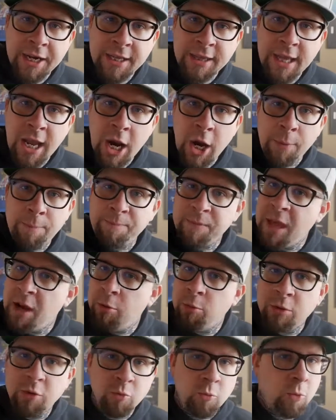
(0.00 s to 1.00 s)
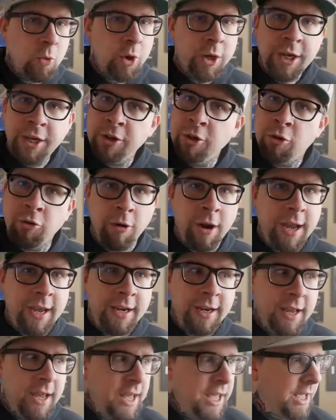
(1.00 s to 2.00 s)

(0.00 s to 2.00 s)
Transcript: in there and it was working great.